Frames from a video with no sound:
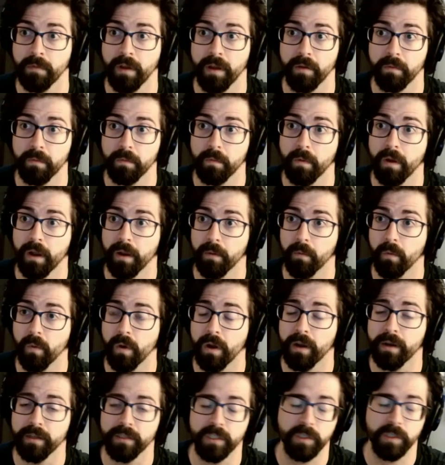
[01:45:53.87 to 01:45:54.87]
I
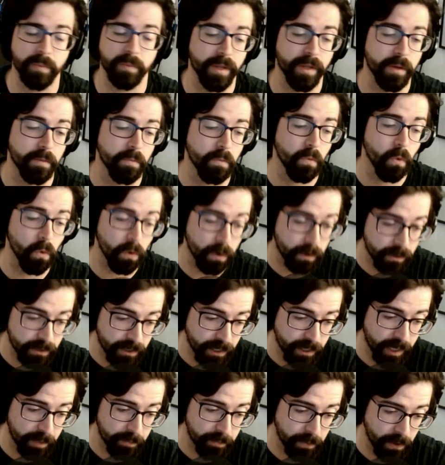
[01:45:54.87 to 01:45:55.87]
want to spend more
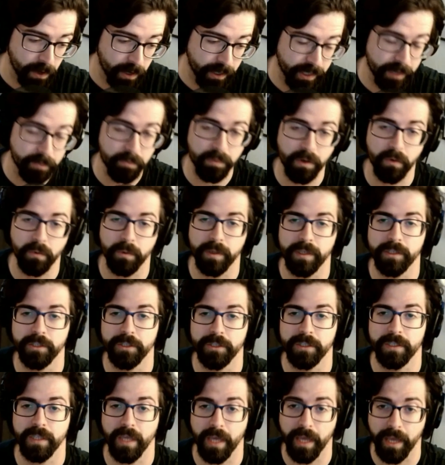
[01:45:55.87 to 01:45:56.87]
time on it, but we
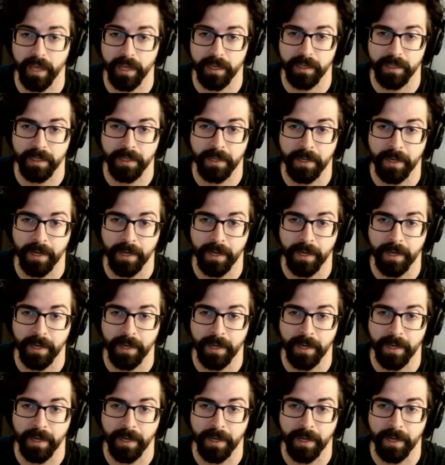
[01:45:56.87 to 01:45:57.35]
just can't.